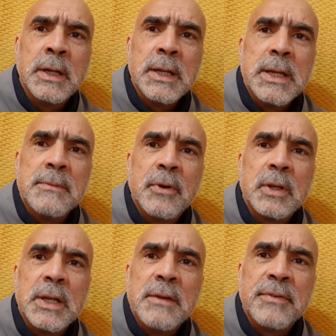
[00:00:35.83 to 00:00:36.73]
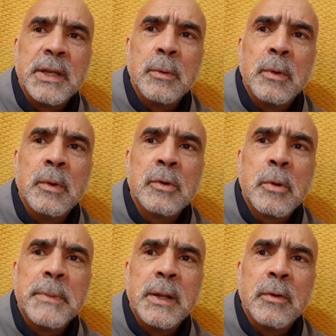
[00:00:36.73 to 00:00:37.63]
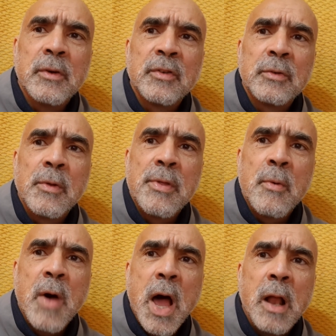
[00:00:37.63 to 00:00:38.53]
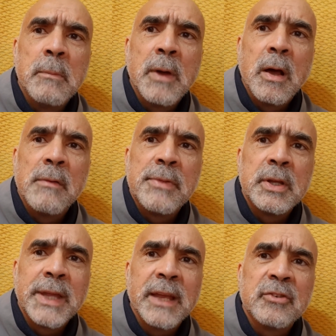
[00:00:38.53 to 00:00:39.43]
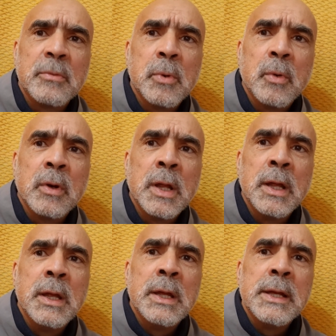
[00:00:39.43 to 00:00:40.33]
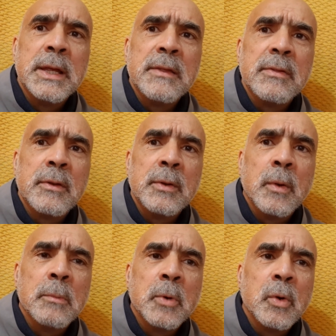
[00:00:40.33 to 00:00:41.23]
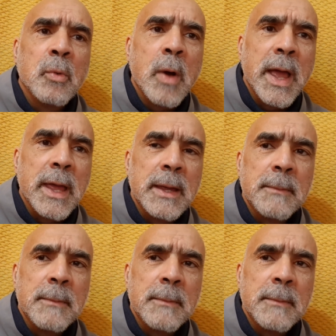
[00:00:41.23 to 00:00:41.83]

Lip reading: even if He no longer belongs to the realm of the tangible in the normal way.